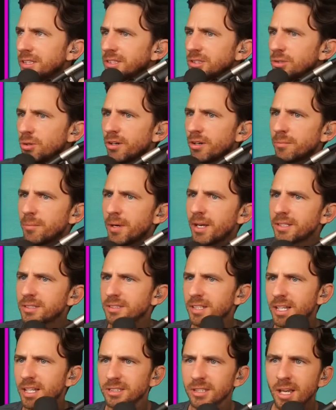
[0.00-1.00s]
sort of makes
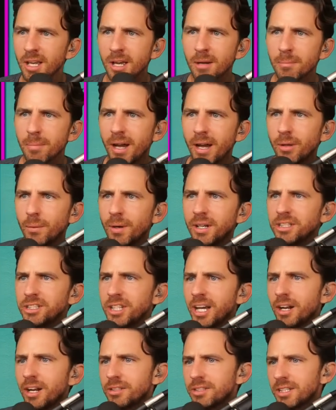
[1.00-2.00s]
sense. By the way,
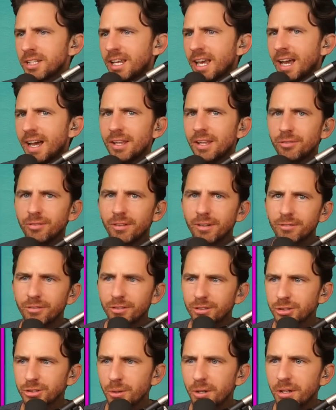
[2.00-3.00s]
shout out to Catherine
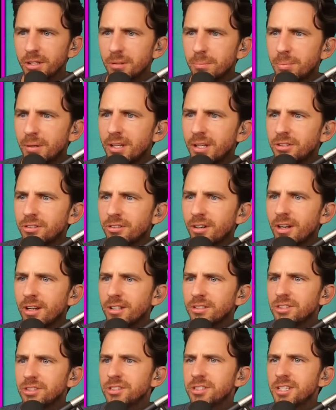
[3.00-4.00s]
for joining the
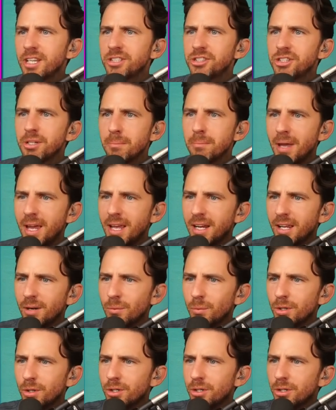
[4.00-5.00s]
Patreon. She said she made it.
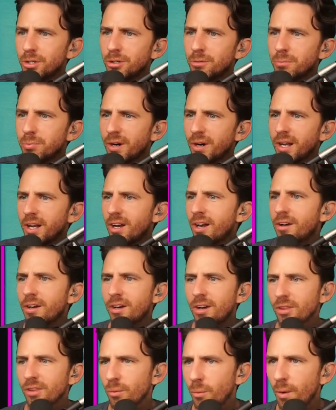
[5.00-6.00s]
Woohoo. Bring on
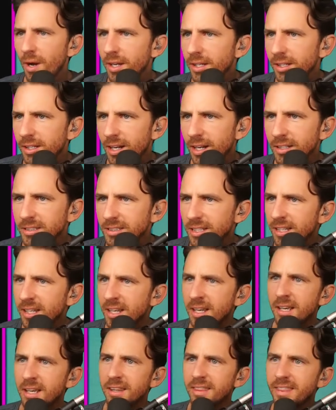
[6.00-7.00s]
all the wedding content.
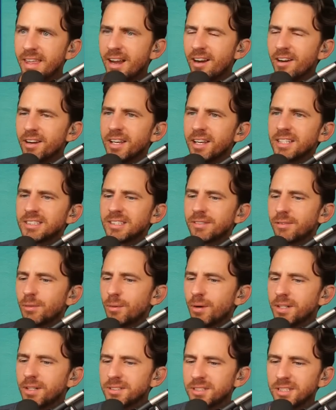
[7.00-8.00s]
There it is. If you
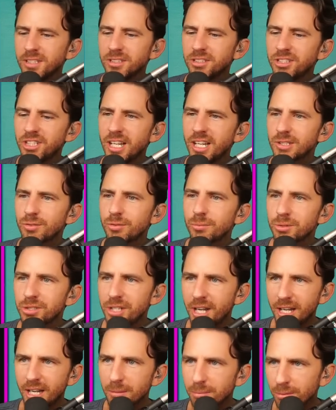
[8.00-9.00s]
want to see Jess from
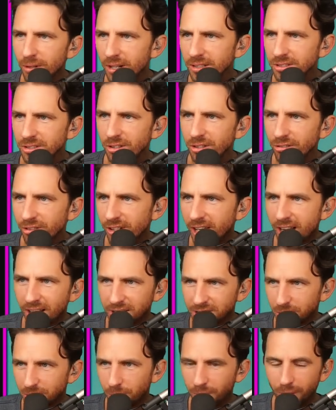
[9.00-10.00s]
Chatty Broads, her
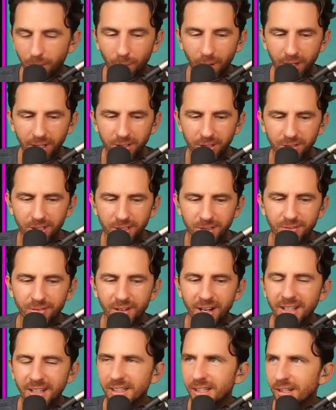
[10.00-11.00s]
reaction when the wedding dress
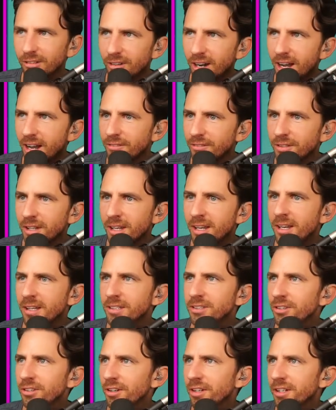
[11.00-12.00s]
finally arrived
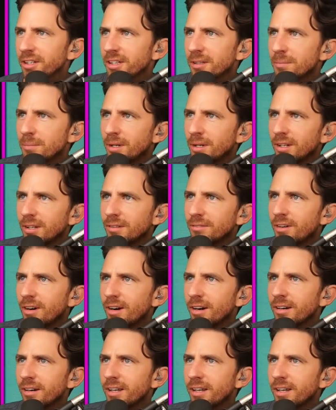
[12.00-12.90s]
during the middle of our